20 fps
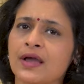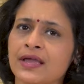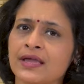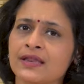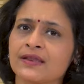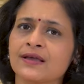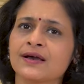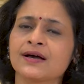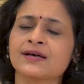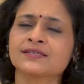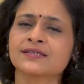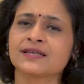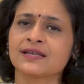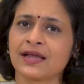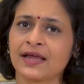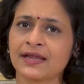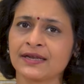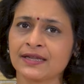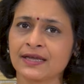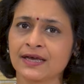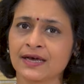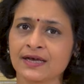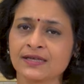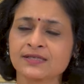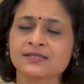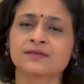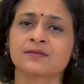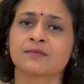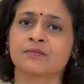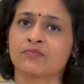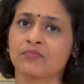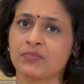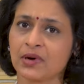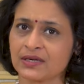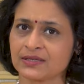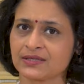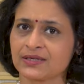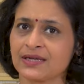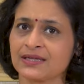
areas and ideas, but